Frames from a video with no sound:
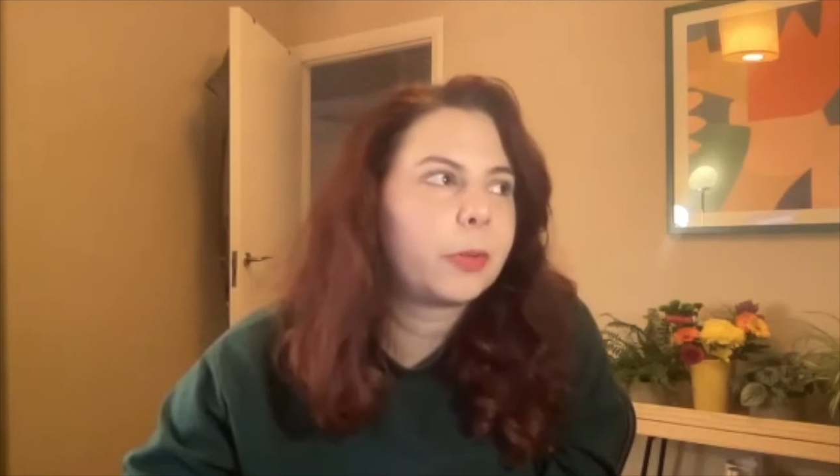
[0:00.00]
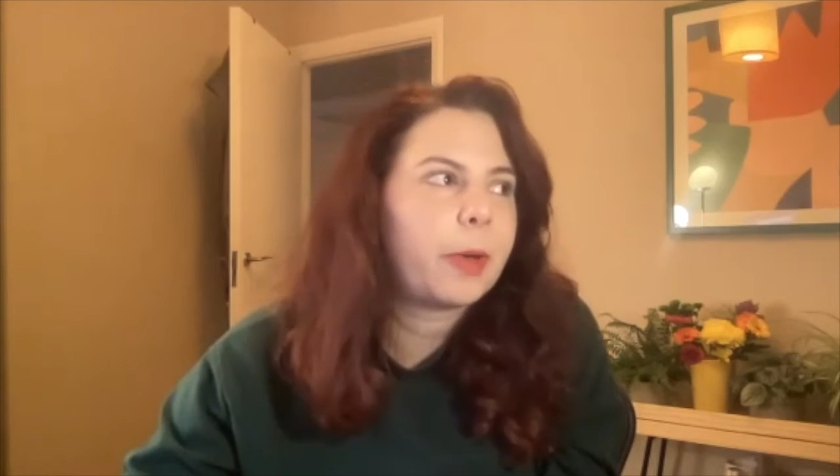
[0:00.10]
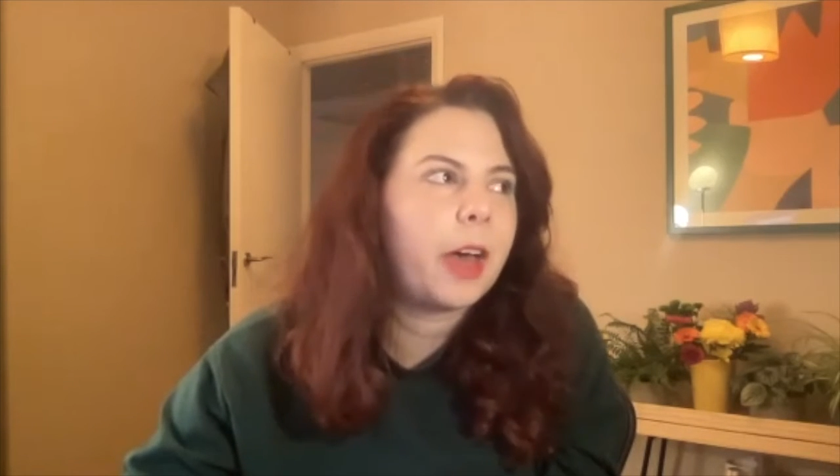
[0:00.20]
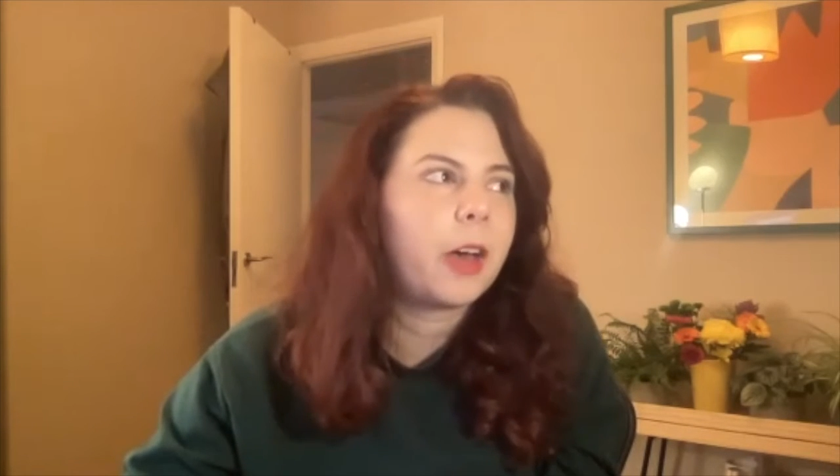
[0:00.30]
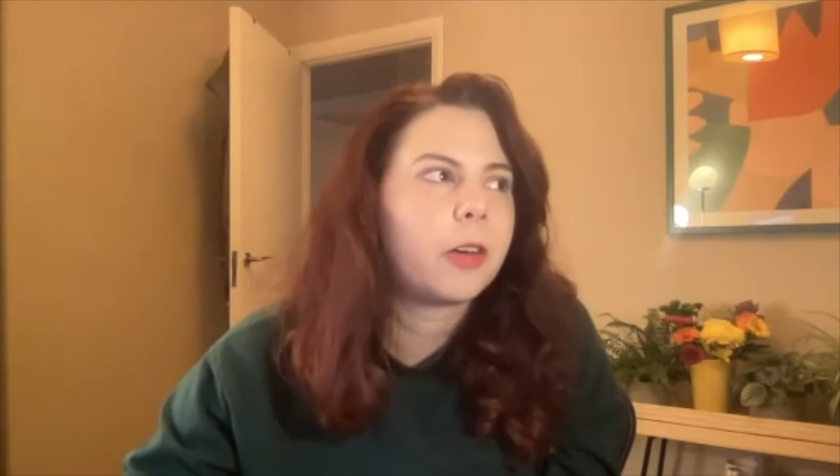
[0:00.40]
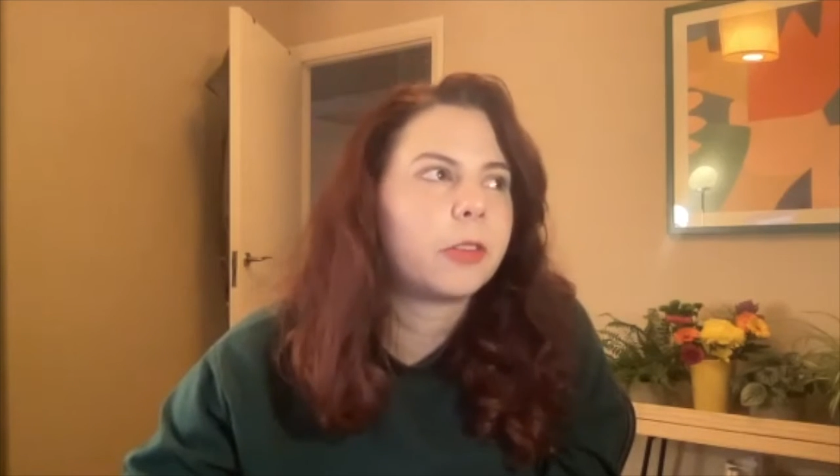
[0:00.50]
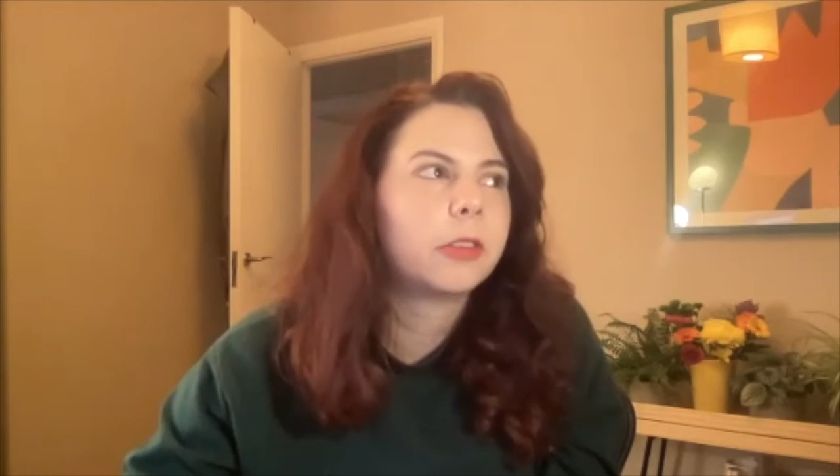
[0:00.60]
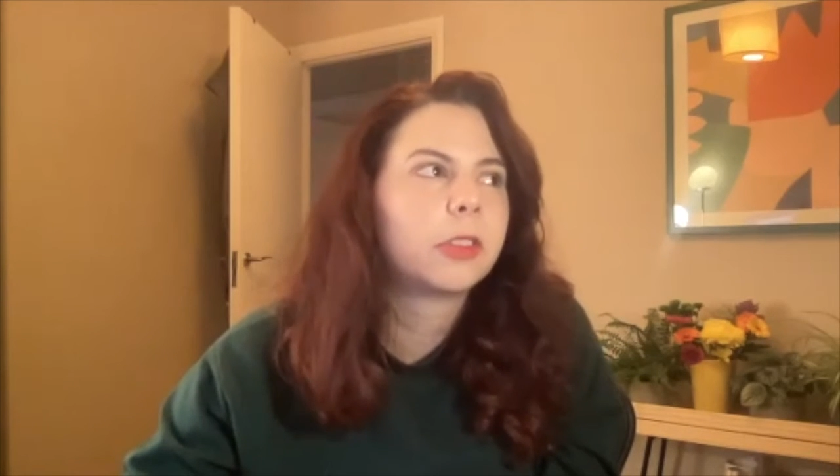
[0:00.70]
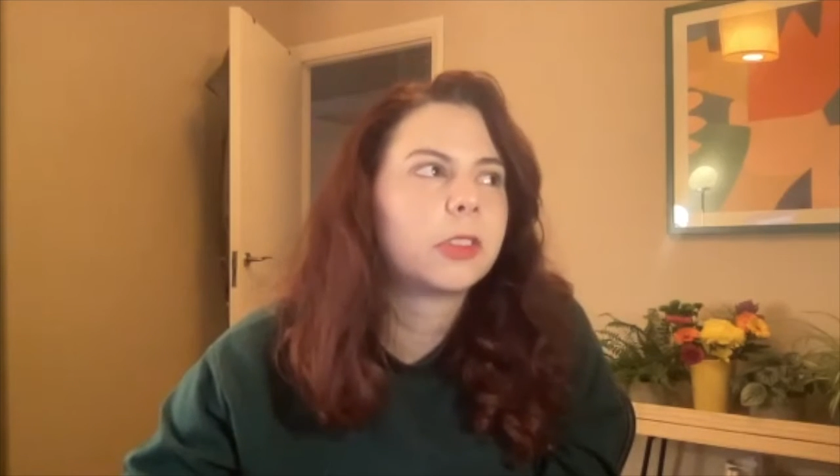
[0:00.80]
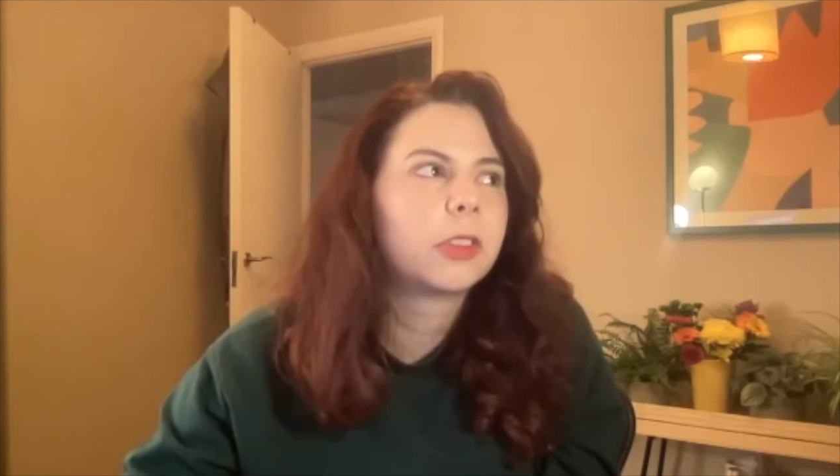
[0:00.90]

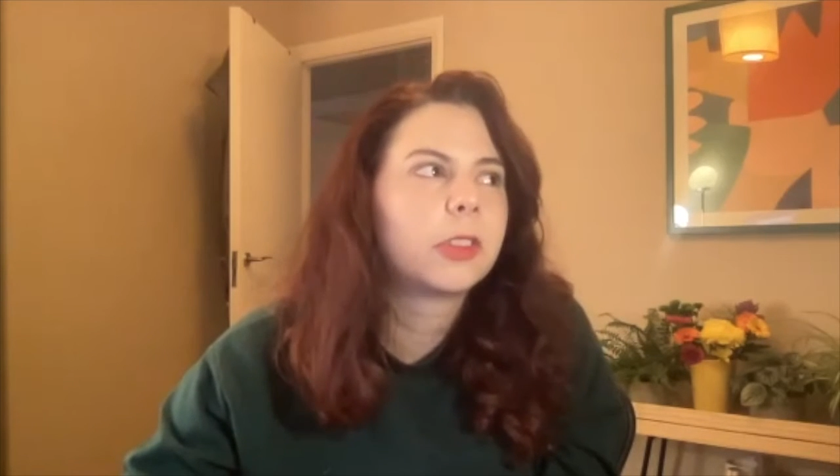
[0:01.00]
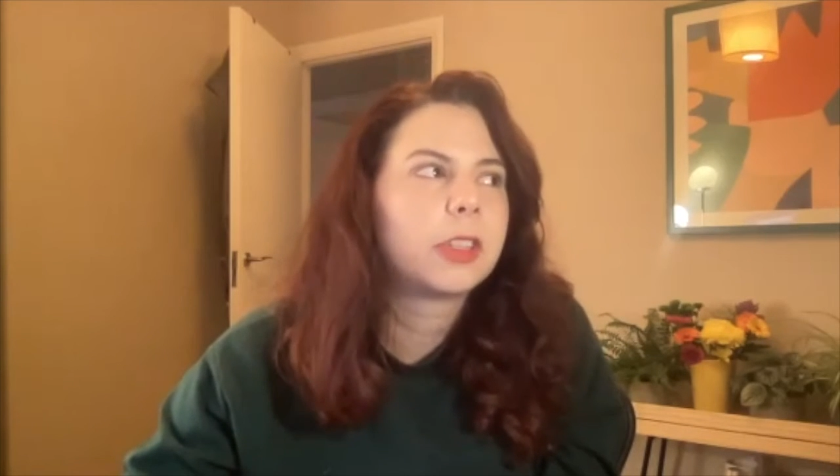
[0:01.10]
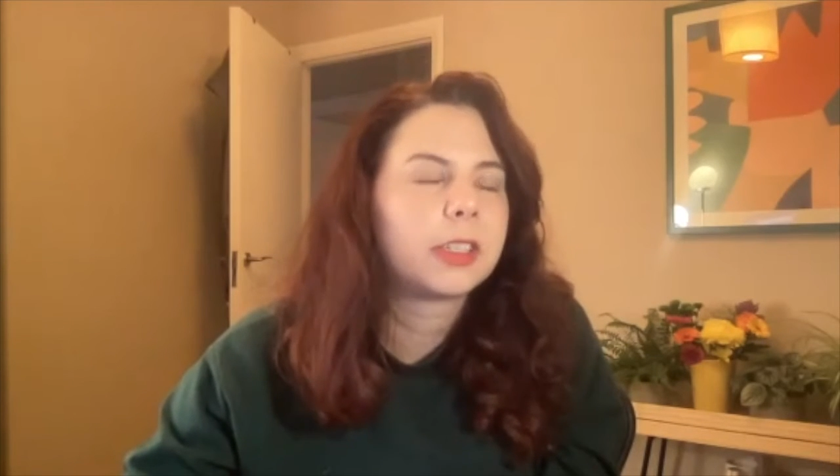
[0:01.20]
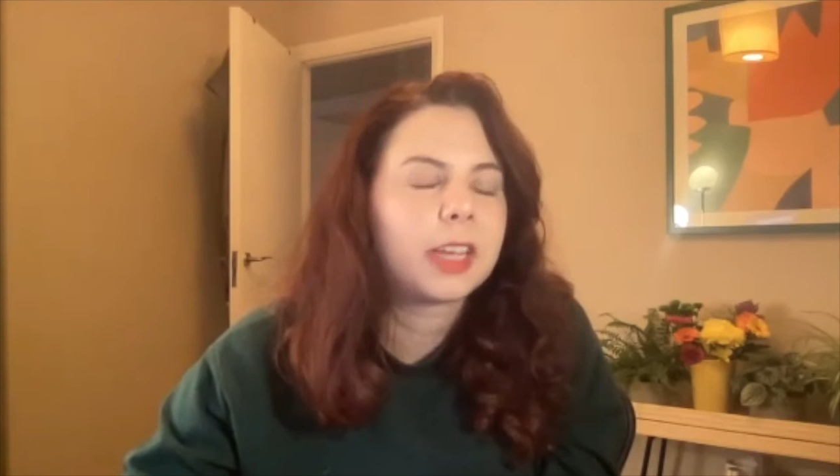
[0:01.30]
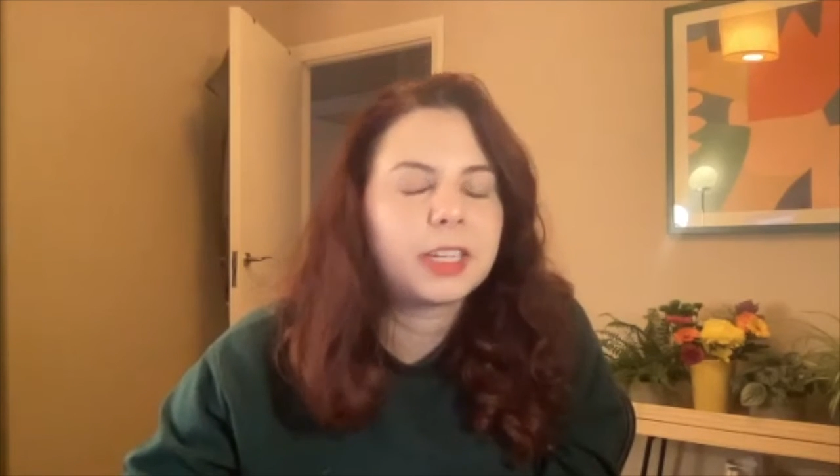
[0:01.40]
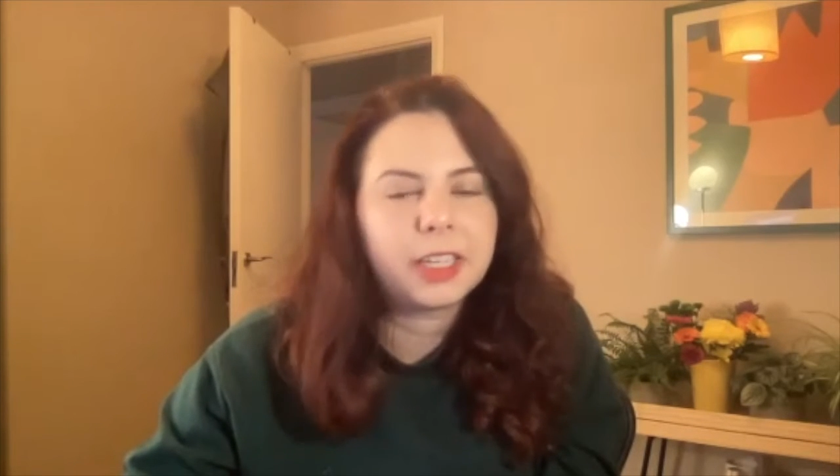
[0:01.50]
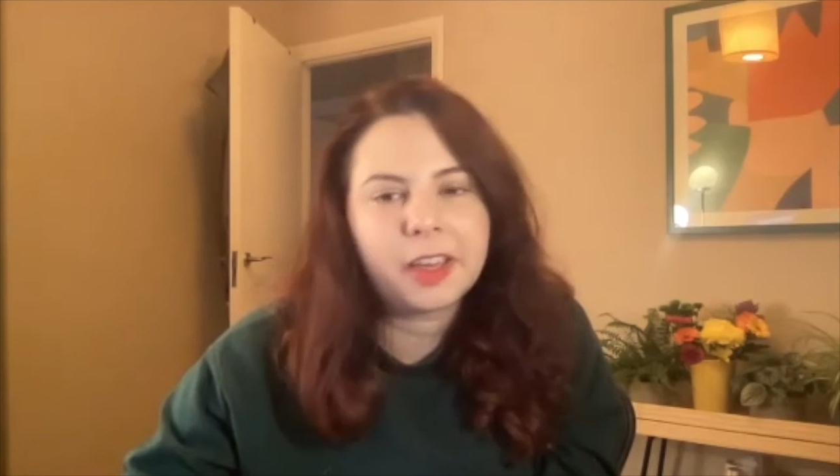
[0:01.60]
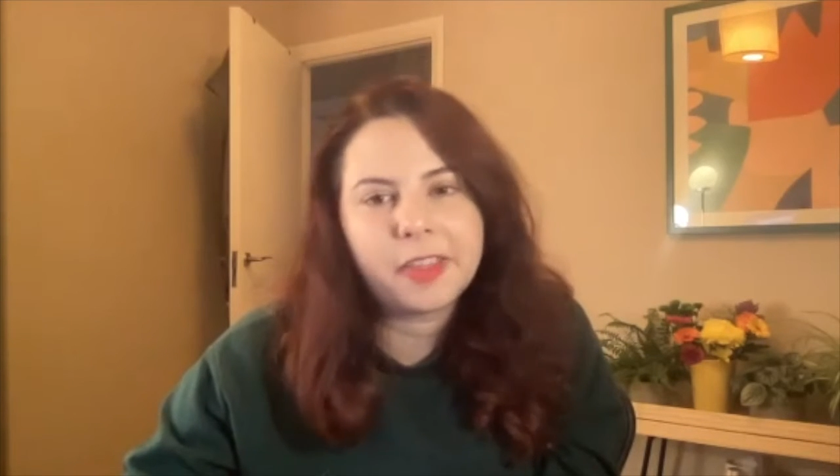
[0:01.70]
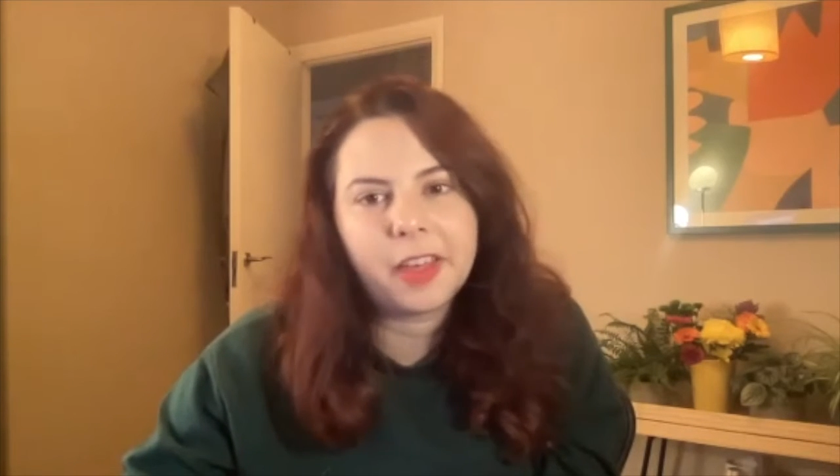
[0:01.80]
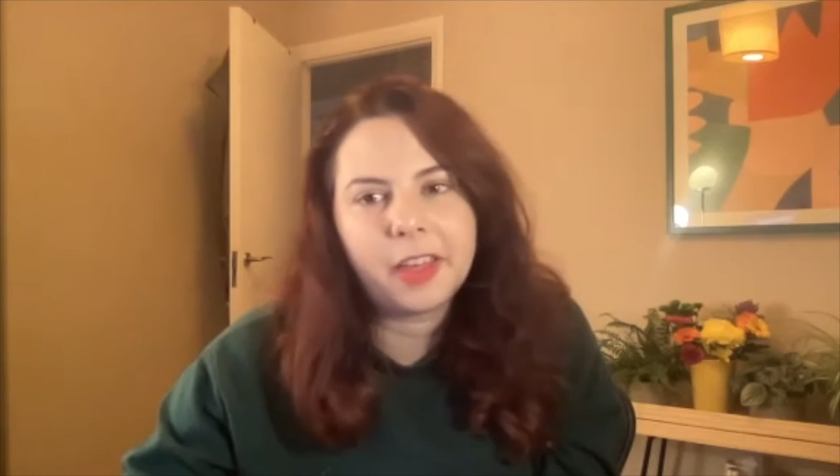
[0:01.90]
about this
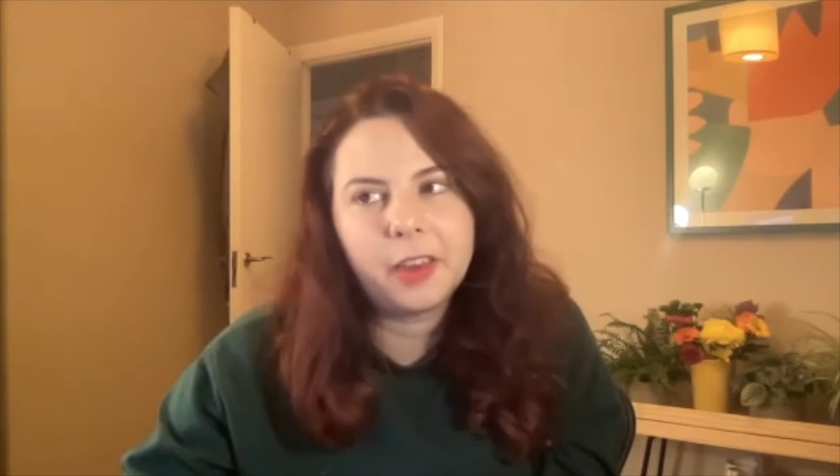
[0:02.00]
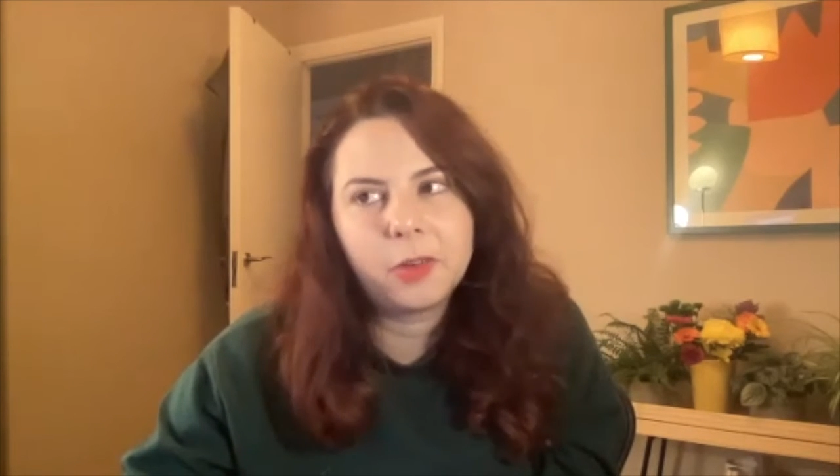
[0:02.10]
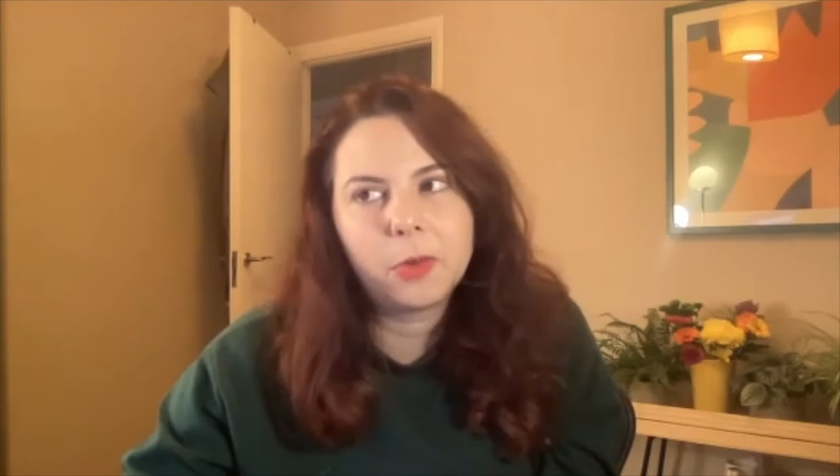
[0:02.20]
idea that,